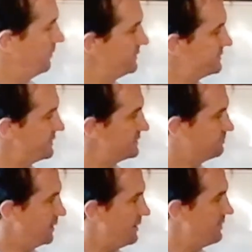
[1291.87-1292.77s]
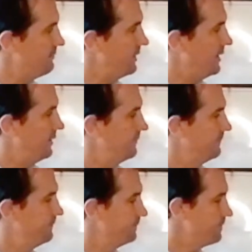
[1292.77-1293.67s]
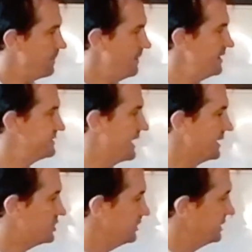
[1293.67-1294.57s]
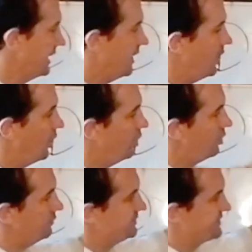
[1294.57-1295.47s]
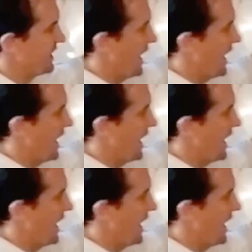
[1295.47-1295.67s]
the woman says blah, blah, blah, there's actually a whole